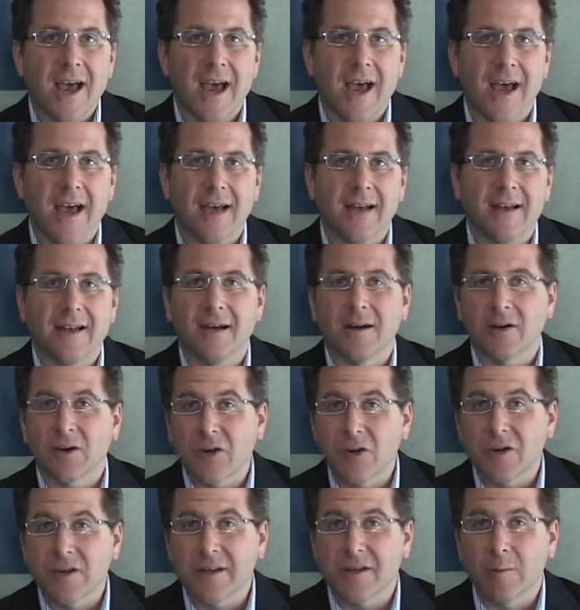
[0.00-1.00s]
and uh,
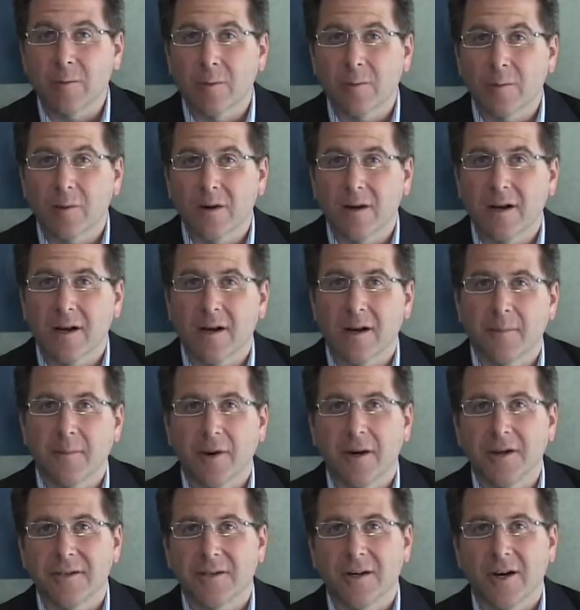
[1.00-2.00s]
currently we're working on a
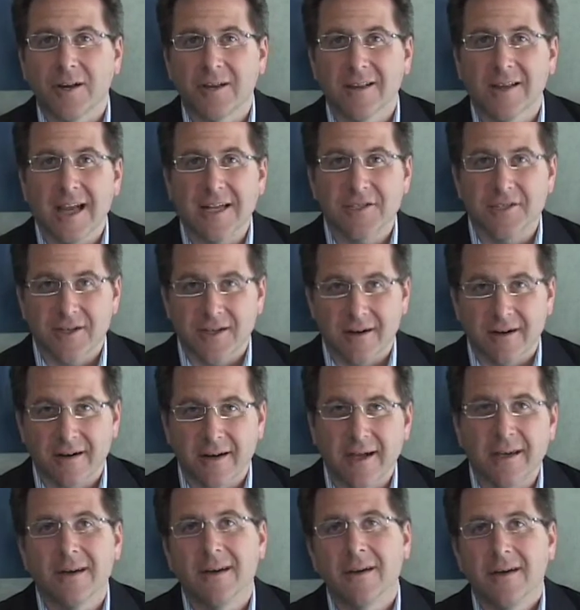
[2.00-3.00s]
project called
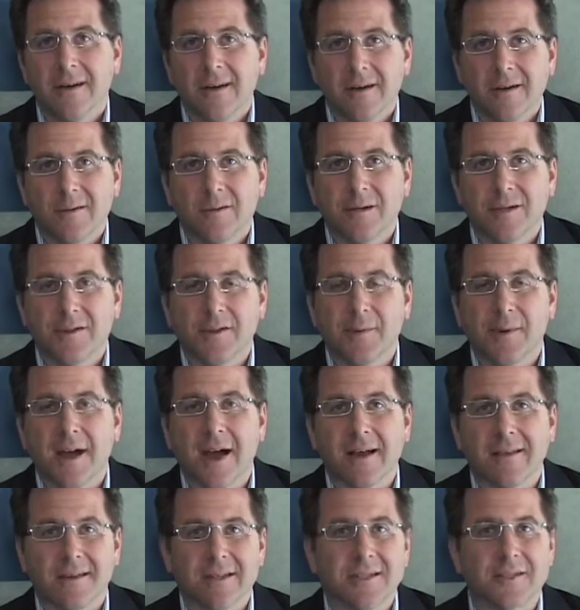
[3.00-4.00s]
Legendary, which will be
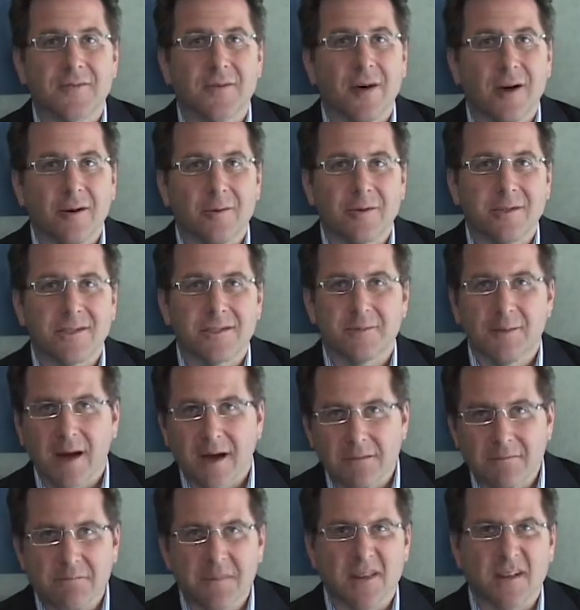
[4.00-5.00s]
out this fall, which is
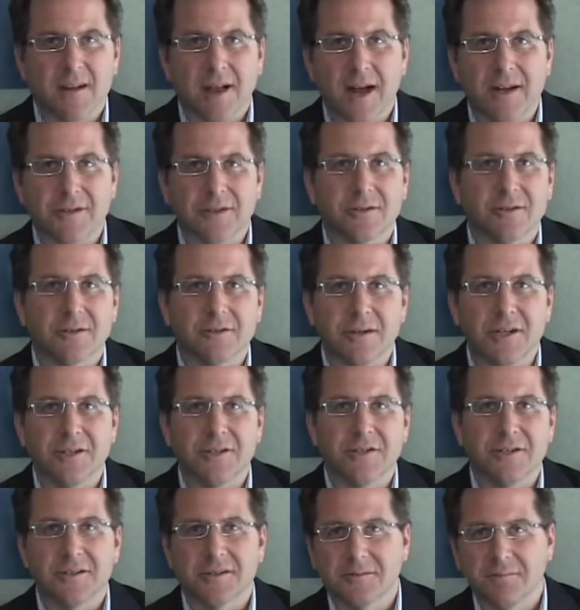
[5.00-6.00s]
about mythological
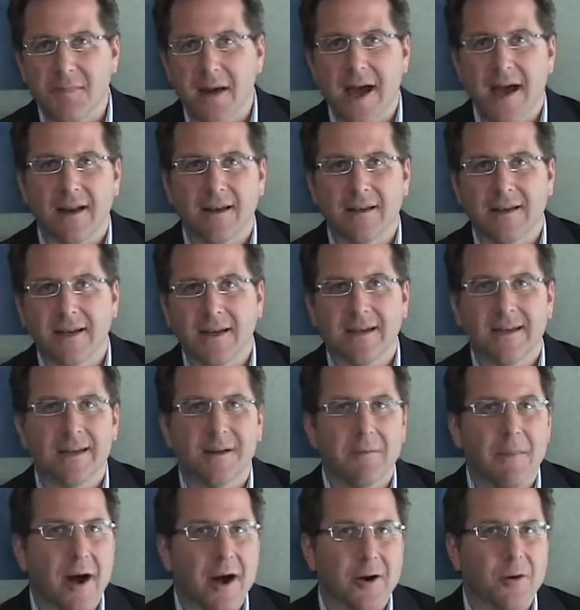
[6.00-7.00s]
creatures battling in
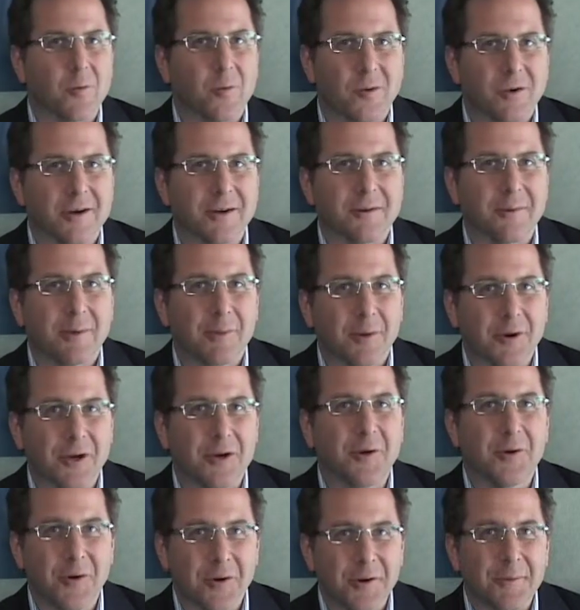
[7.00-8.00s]
a modern world. It'll be pretty
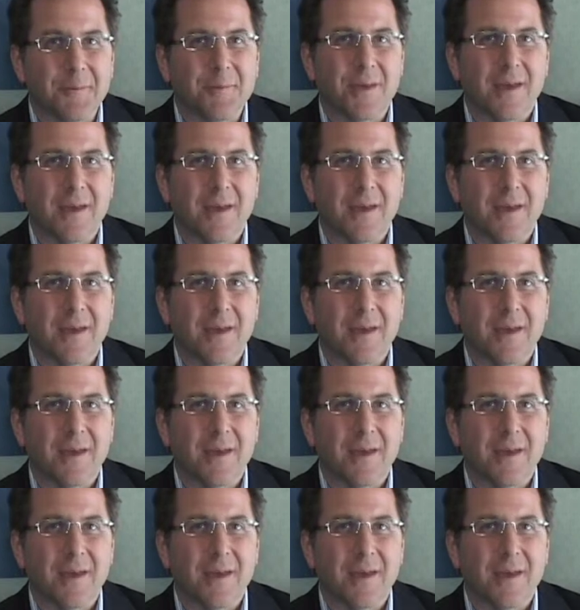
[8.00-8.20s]
cool.